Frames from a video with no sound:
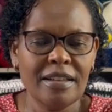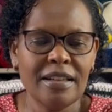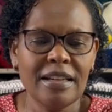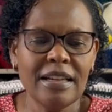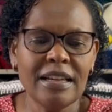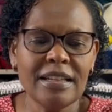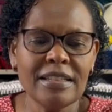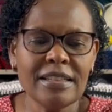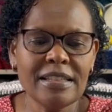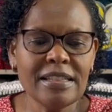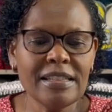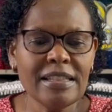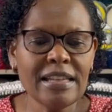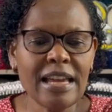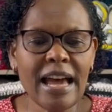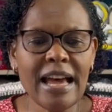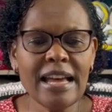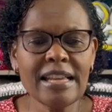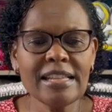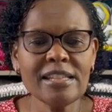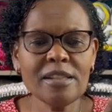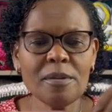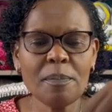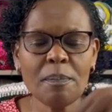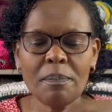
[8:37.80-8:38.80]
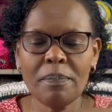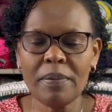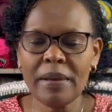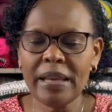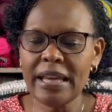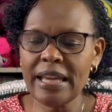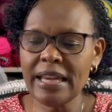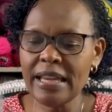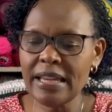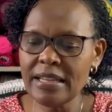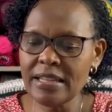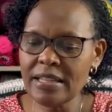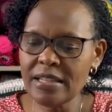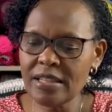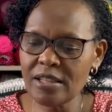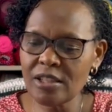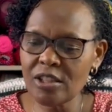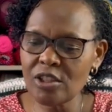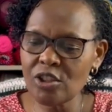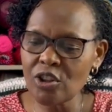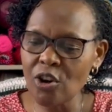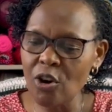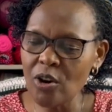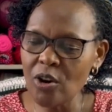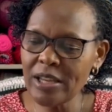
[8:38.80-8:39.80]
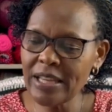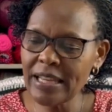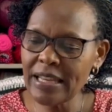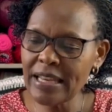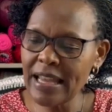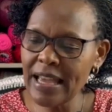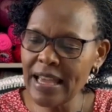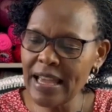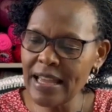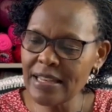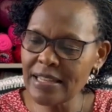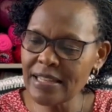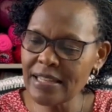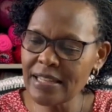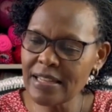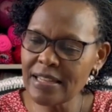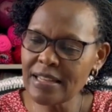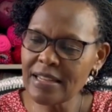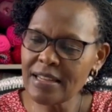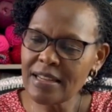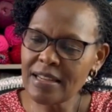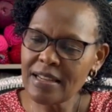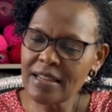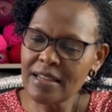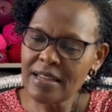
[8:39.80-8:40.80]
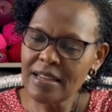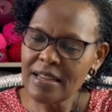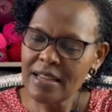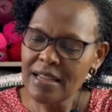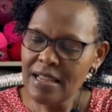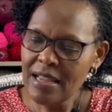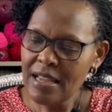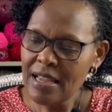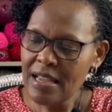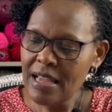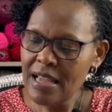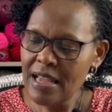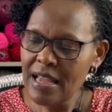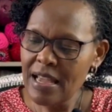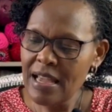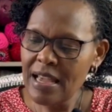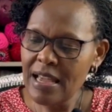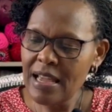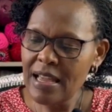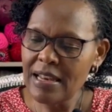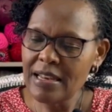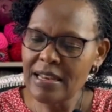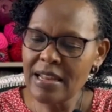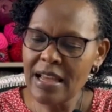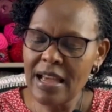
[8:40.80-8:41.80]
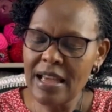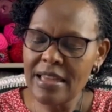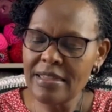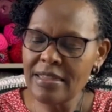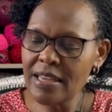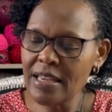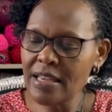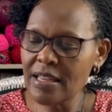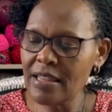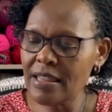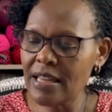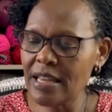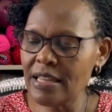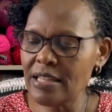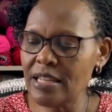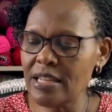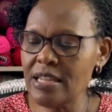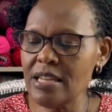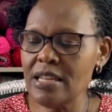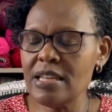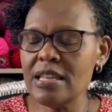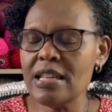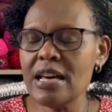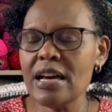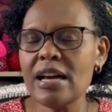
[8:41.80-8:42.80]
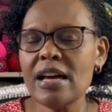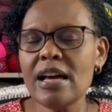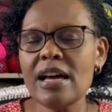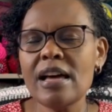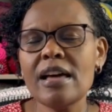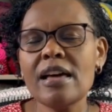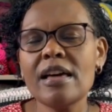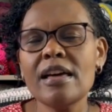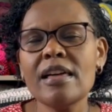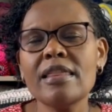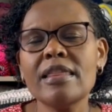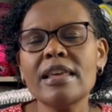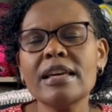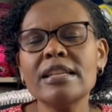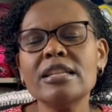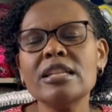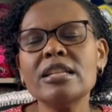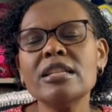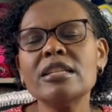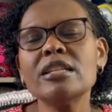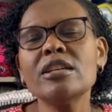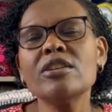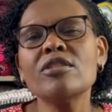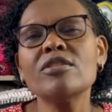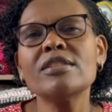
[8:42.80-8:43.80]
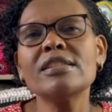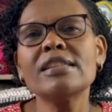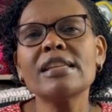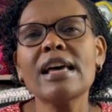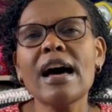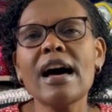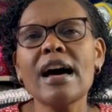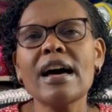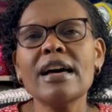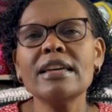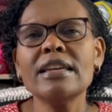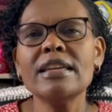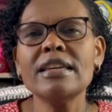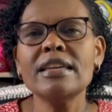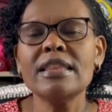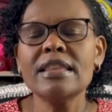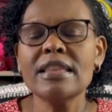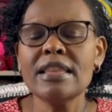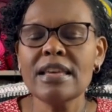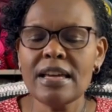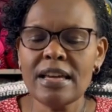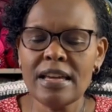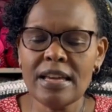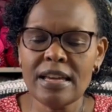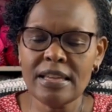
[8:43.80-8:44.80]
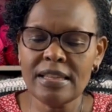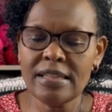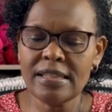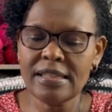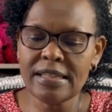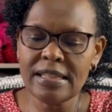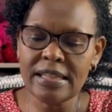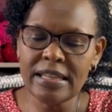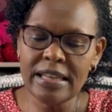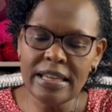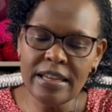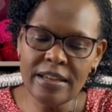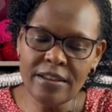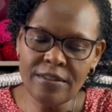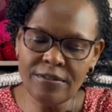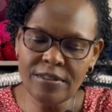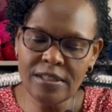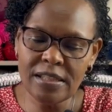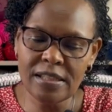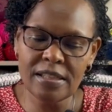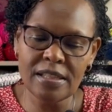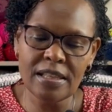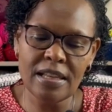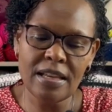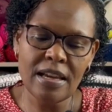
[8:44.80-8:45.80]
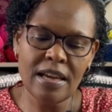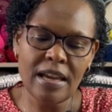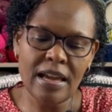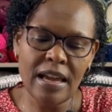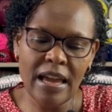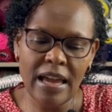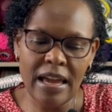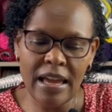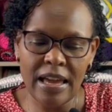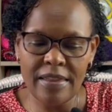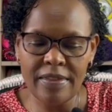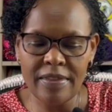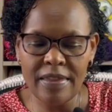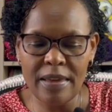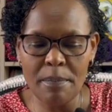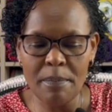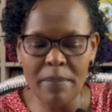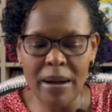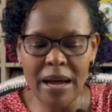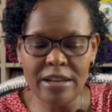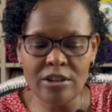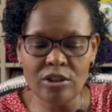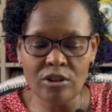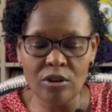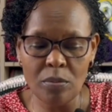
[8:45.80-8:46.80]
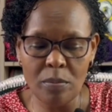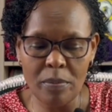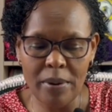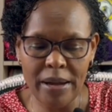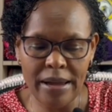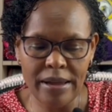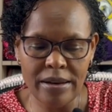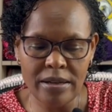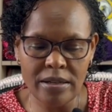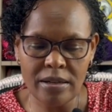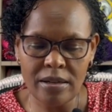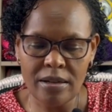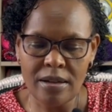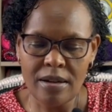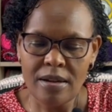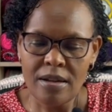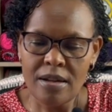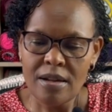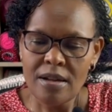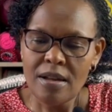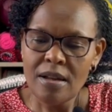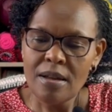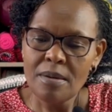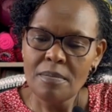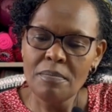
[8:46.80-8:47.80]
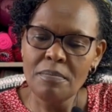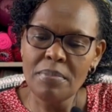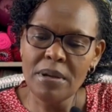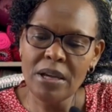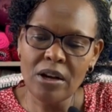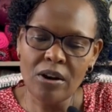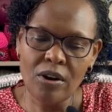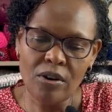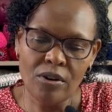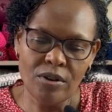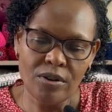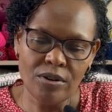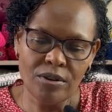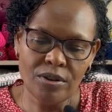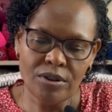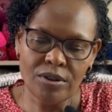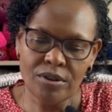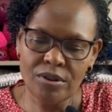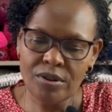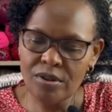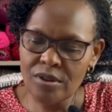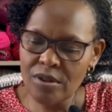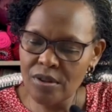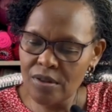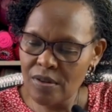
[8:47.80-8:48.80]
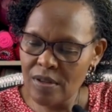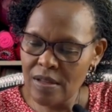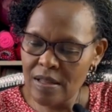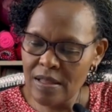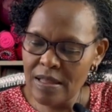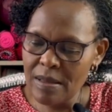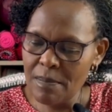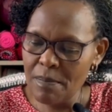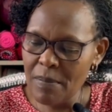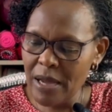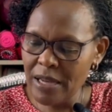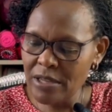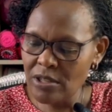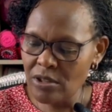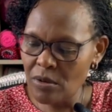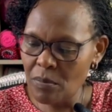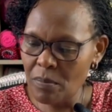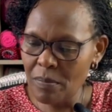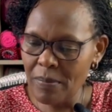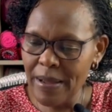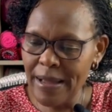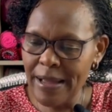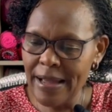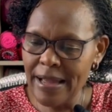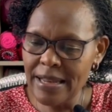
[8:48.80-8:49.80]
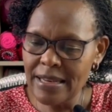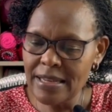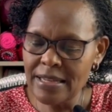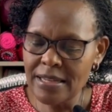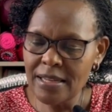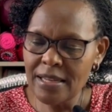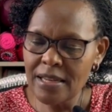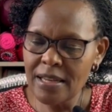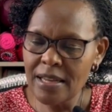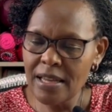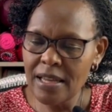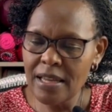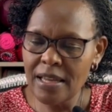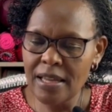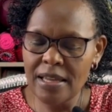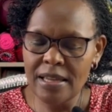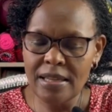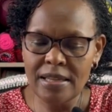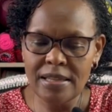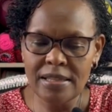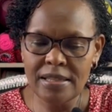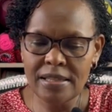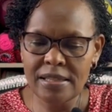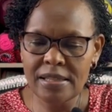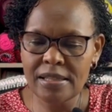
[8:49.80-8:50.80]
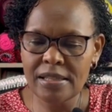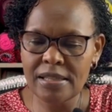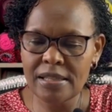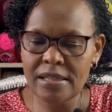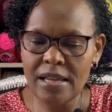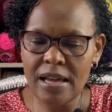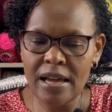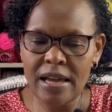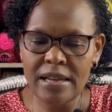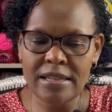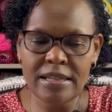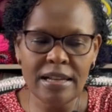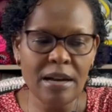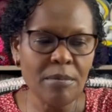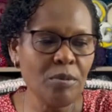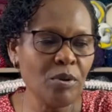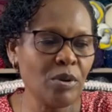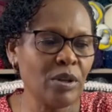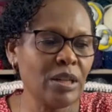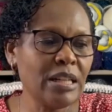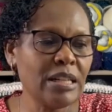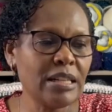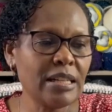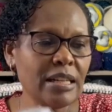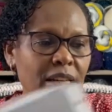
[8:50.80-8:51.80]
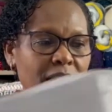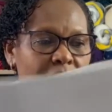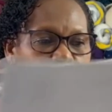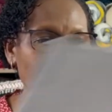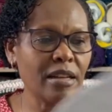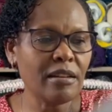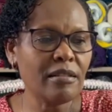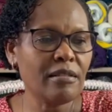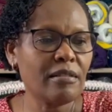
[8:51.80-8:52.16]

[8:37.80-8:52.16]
it's just plain stockinette. And I think that the details are in the sleeves and the button band, because the button band is a double knitted